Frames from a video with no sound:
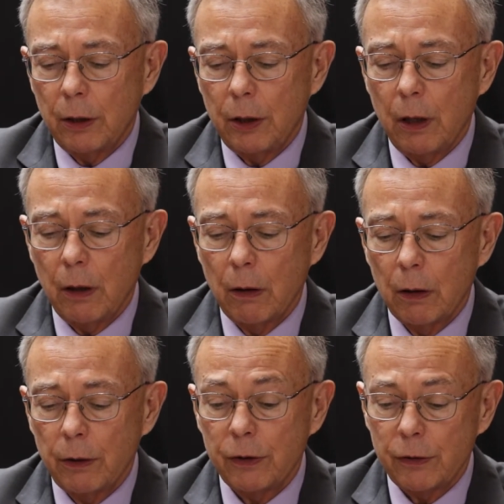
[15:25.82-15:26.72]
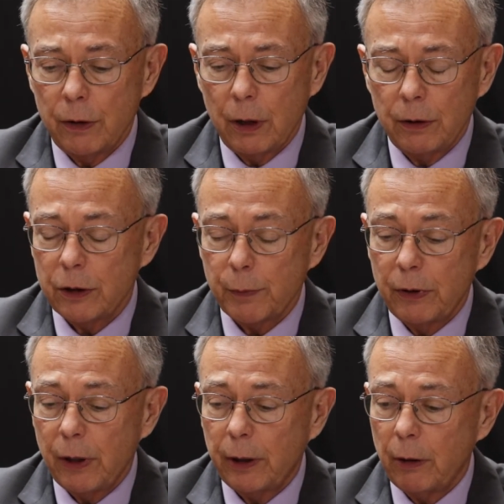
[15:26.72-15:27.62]
year, at this
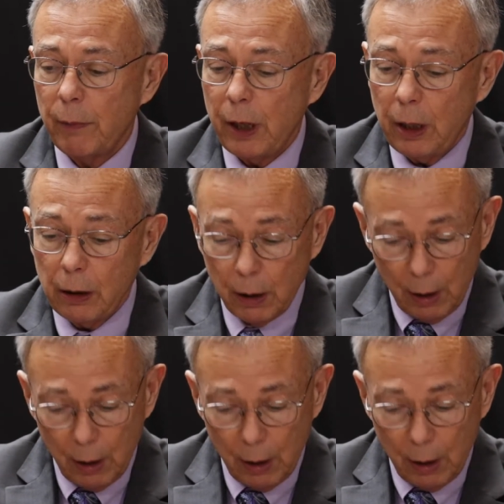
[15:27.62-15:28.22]
particular meeting,